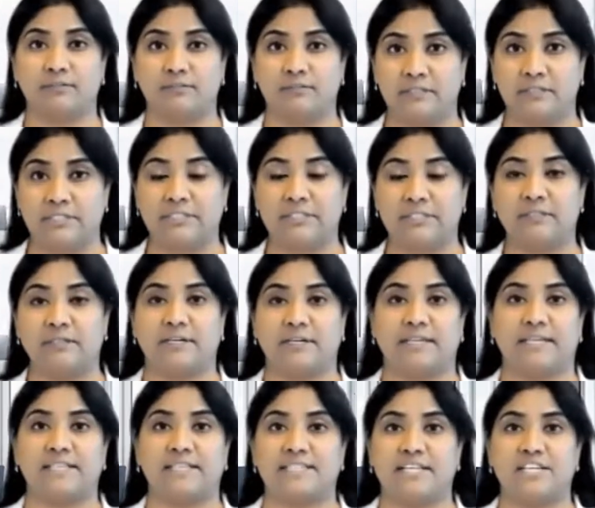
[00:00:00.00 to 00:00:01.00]
the
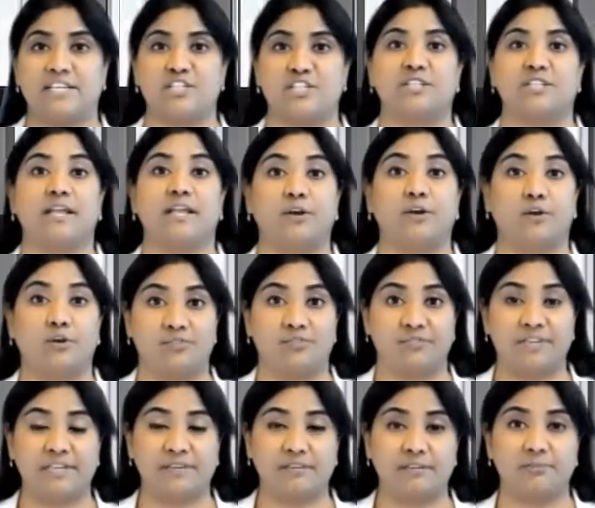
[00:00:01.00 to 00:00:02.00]
reconciliation done on a
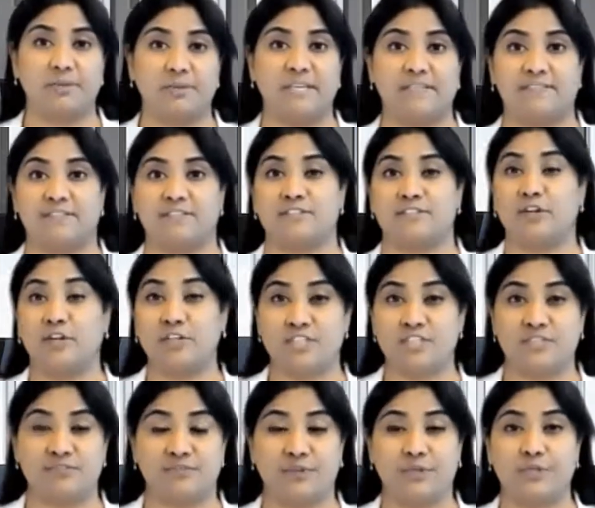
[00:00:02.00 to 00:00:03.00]
frequent basis, not
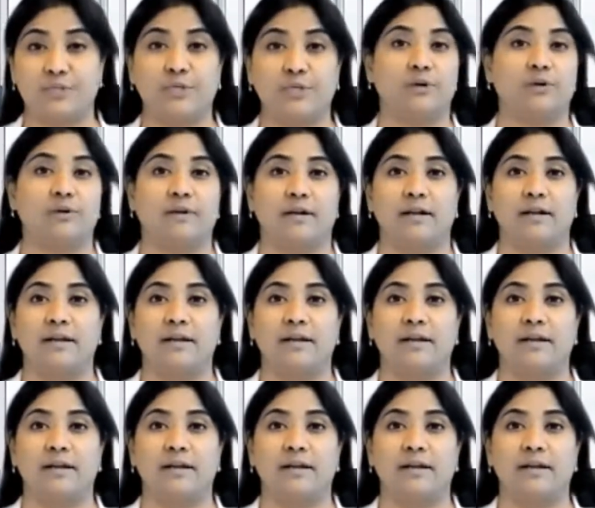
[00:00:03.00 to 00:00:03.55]
just for your